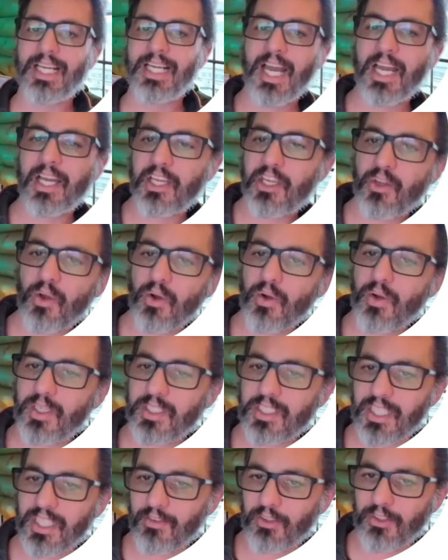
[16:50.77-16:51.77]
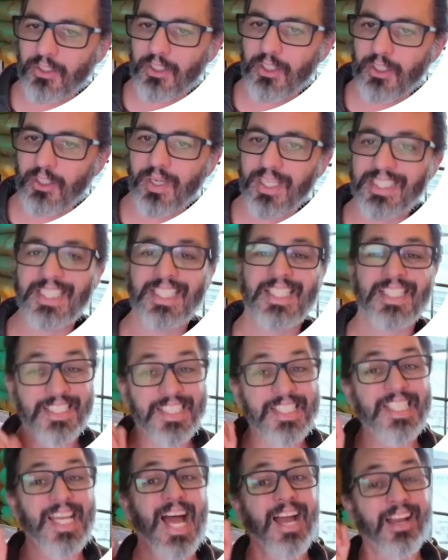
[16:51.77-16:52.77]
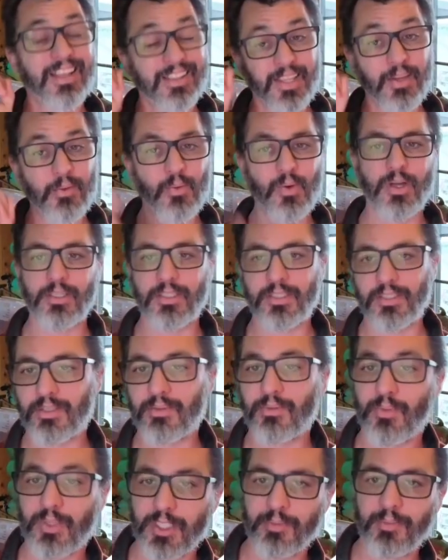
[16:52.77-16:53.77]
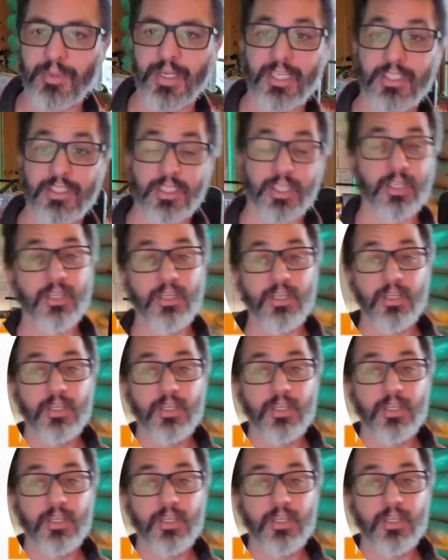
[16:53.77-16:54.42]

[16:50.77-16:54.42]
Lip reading: And QoS level 2 is exactly once, which means